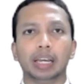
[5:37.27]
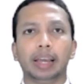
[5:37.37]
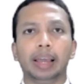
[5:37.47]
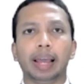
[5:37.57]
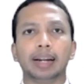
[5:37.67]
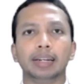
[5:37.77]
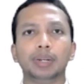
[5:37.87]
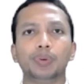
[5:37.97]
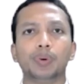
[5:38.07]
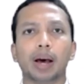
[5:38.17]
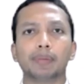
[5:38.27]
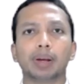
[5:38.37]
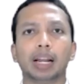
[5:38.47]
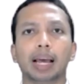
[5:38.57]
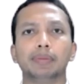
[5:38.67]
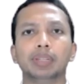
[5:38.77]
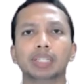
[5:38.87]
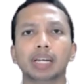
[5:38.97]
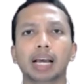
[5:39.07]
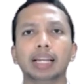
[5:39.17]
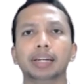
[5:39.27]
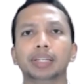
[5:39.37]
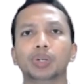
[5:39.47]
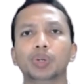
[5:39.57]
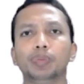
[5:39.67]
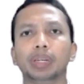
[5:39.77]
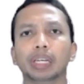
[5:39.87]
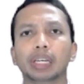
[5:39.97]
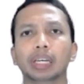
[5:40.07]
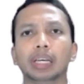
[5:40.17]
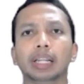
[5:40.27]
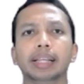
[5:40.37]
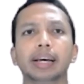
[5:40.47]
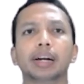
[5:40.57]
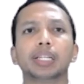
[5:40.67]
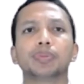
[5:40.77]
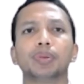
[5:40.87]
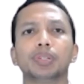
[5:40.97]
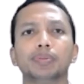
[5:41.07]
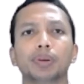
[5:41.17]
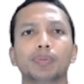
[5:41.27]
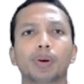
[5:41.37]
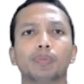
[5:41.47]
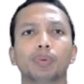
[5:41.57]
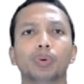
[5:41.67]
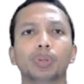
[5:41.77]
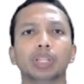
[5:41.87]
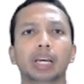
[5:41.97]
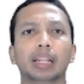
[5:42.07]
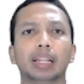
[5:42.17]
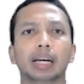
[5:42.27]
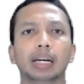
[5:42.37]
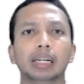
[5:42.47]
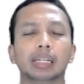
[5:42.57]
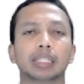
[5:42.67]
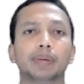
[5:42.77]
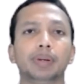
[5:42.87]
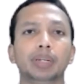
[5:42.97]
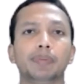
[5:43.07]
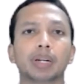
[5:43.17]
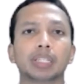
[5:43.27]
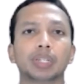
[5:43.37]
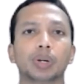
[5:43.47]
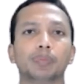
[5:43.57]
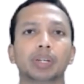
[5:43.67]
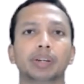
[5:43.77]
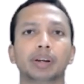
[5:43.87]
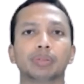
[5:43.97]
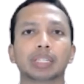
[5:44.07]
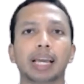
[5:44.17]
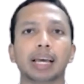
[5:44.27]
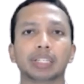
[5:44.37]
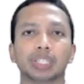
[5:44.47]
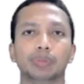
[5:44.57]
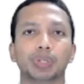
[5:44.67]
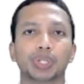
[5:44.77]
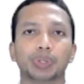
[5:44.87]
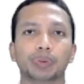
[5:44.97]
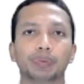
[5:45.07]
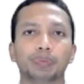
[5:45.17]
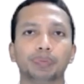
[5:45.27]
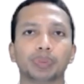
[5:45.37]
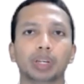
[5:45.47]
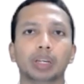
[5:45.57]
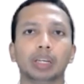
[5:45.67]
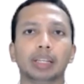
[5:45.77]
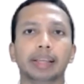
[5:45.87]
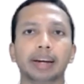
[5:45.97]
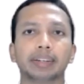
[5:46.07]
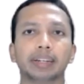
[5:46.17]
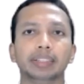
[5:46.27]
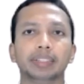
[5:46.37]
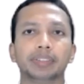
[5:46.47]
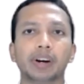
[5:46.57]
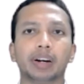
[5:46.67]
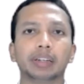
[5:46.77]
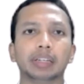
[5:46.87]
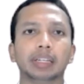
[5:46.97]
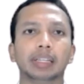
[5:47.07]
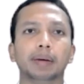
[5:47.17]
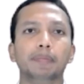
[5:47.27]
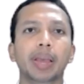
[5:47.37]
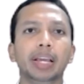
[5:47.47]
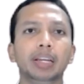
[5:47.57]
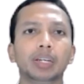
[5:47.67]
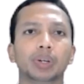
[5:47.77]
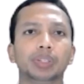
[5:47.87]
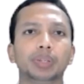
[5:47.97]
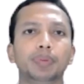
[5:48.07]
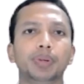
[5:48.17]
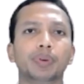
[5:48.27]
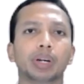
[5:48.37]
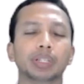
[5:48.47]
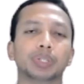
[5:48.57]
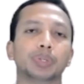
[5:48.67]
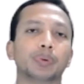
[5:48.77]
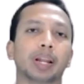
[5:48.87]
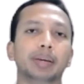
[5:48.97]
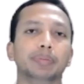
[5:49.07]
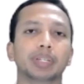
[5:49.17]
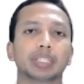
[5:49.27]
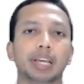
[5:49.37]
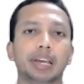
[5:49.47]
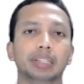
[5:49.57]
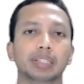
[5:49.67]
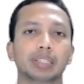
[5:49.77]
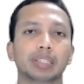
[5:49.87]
And due to urban lifestyle and economy, they are responsible for more than the 70% of greenhouse gas emission that are in turn the main contributors to climate change.